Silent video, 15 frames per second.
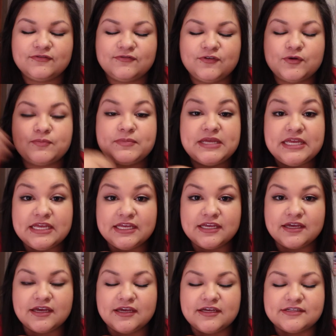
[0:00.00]
for
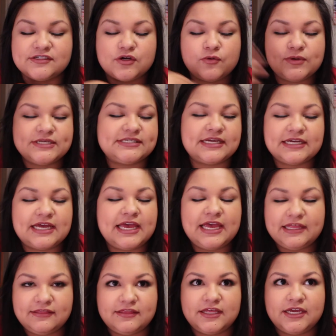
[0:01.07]
me, it's always a
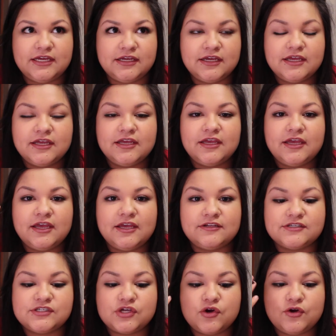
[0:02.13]
head thing.
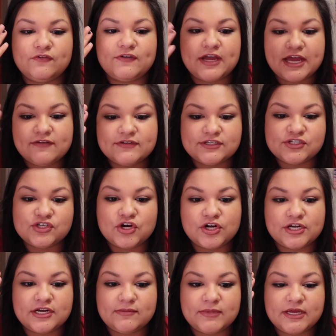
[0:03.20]
And so if I haven't
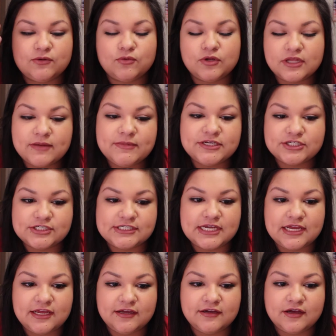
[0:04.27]
started, I'm like, well, let me just
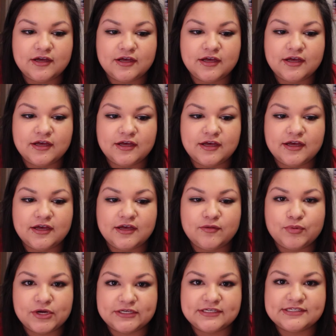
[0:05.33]
take a
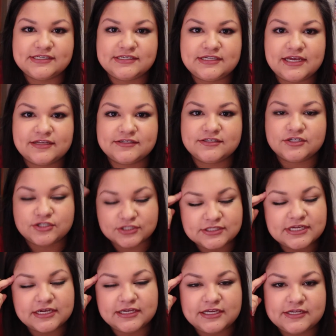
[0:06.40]
pregnancy test to just
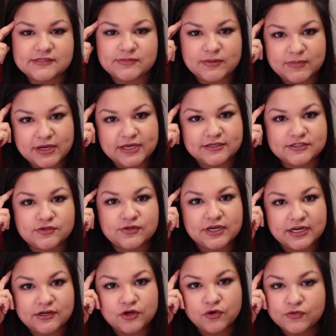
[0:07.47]
ease my mind so
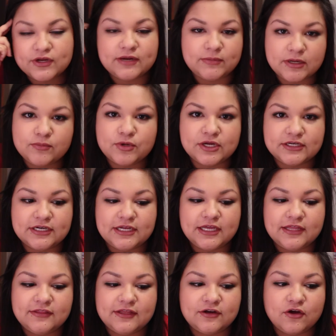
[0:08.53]
that I know that I'm not pregnant.
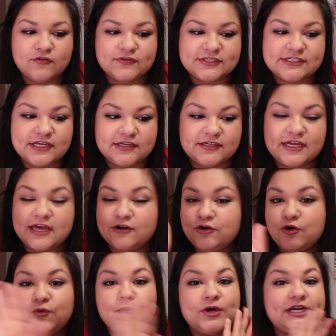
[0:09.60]
And then all of a sudden, I don't
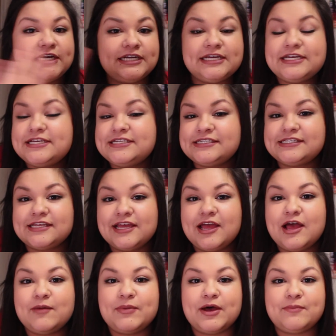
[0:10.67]
know what it is
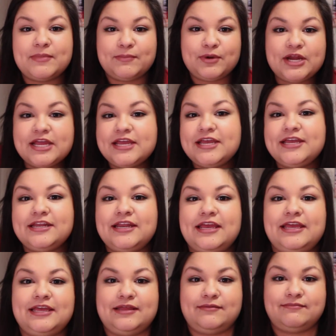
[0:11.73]
about my brain
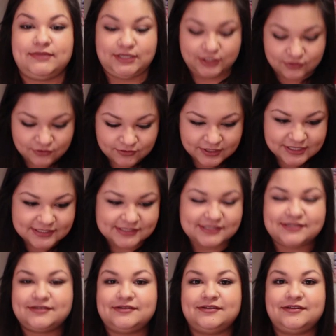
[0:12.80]
and my
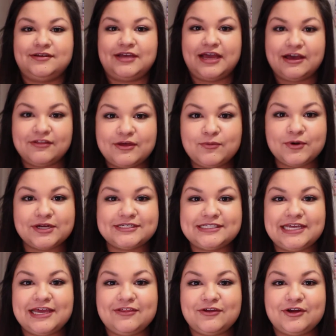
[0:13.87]
uterus, how they work
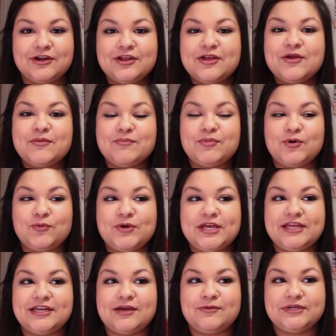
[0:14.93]
together, but
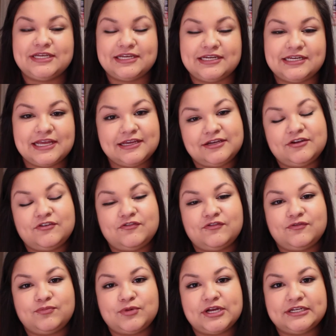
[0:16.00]
when I would get a negative
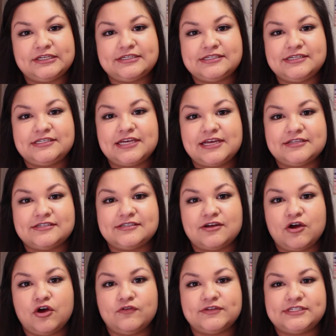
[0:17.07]
pregnancy test,
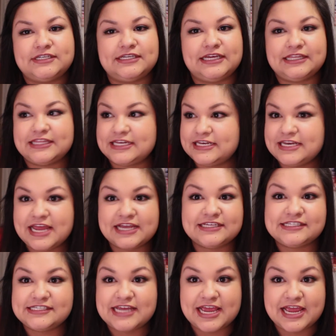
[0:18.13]
all of a sudden the
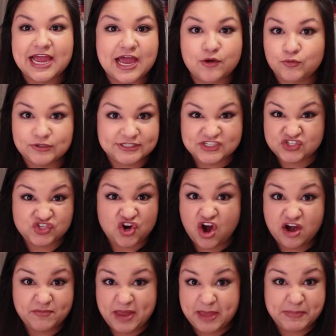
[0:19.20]
next day I would
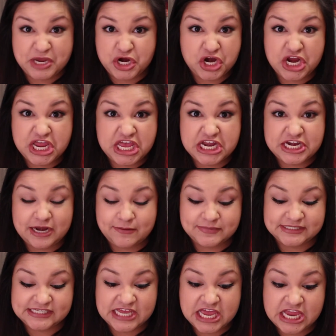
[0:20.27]
start my period, and I
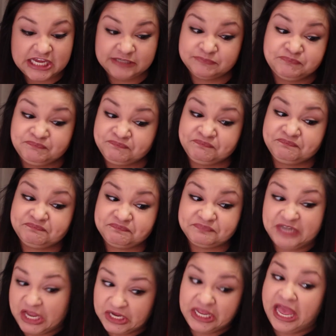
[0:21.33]
was like,
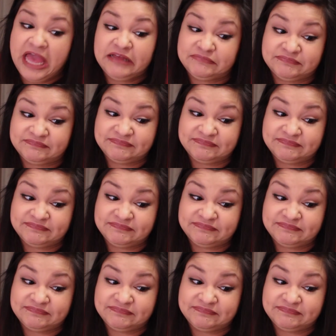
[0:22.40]
okay,